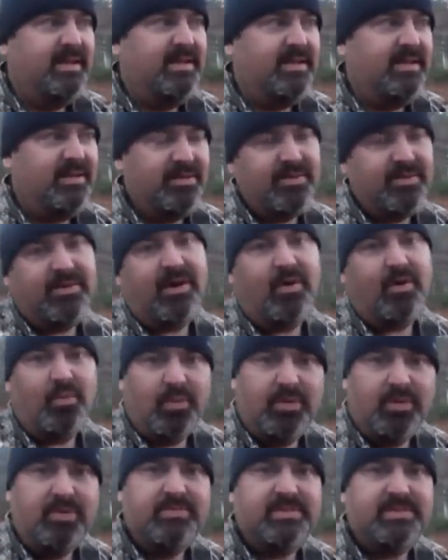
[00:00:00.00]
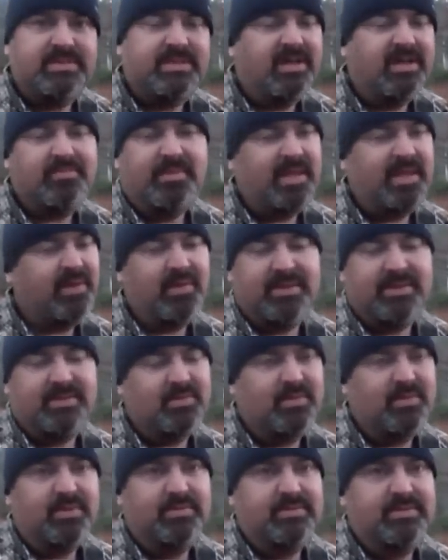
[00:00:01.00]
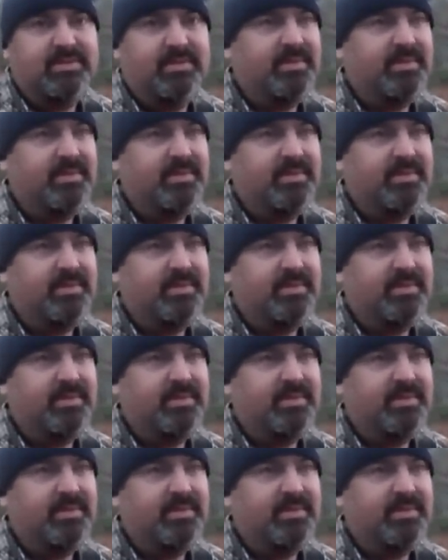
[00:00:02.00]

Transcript: you know, there are wolves and stuff, but that wasn't wolves.